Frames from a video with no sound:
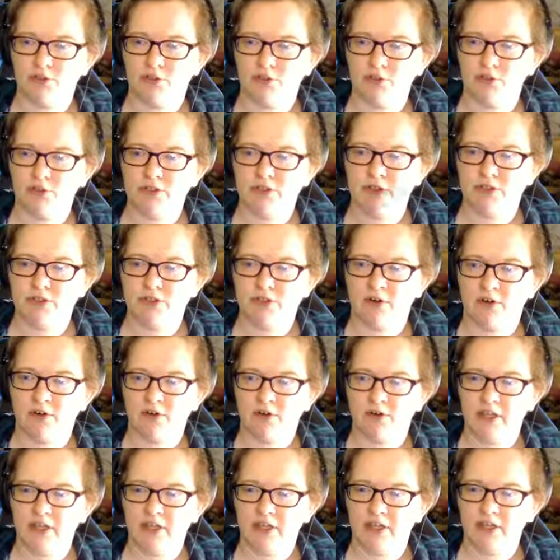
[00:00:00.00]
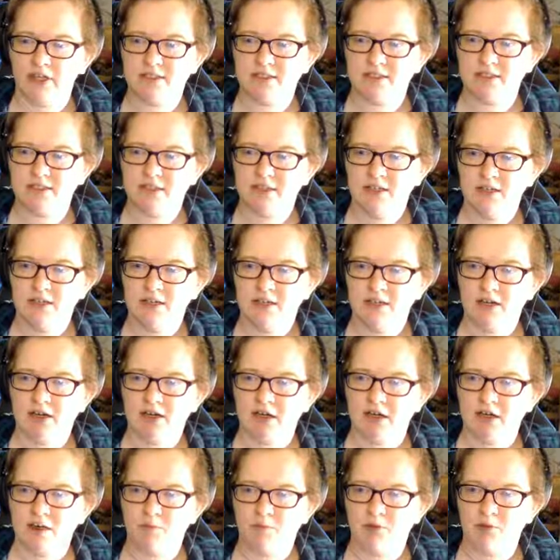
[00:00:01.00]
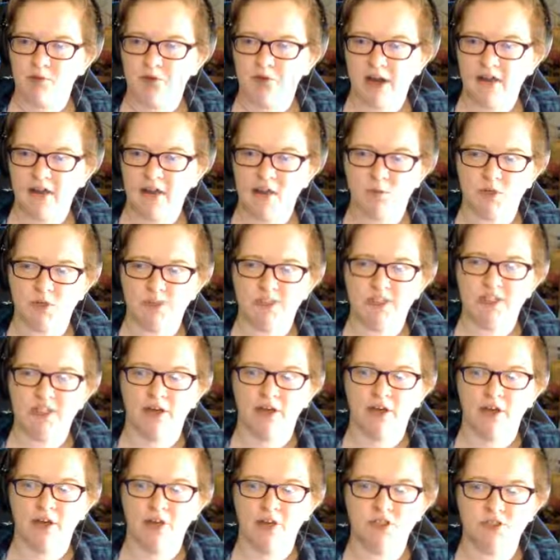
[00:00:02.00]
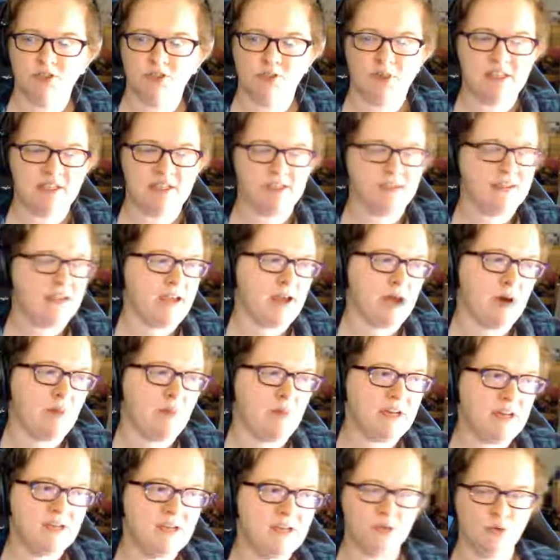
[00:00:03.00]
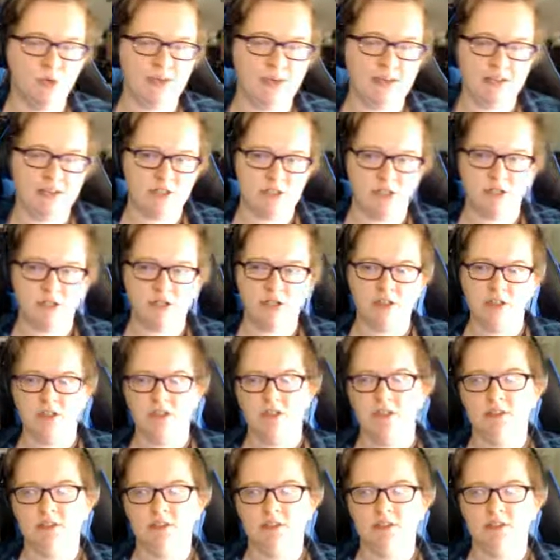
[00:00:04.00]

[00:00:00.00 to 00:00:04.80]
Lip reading: do that for all of these, the red numbers tell you just basically how many to enter.